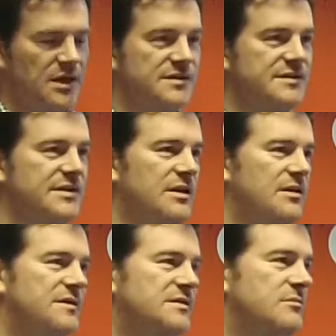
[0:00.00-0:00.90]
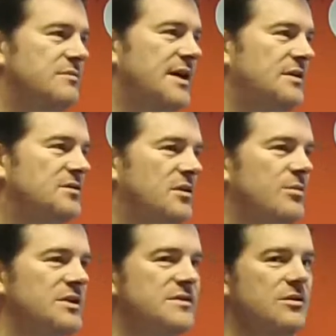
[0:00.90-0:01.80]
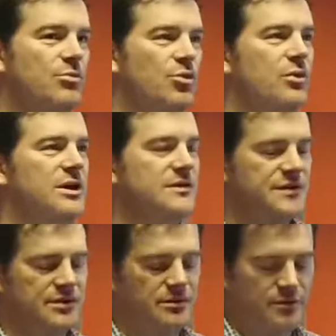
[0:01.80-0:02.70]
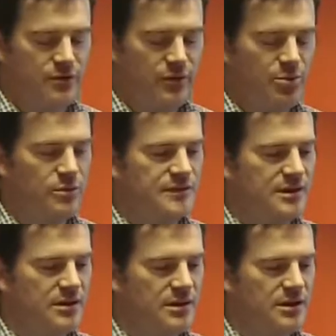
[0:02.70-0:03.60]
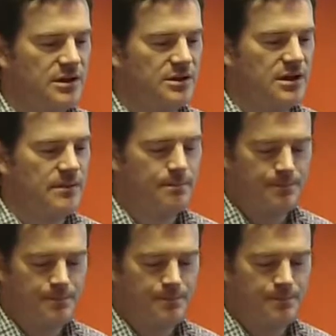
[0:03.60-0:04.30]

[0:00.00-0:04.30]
as I said, there's some taxonomies that are brought into Drupal so that you can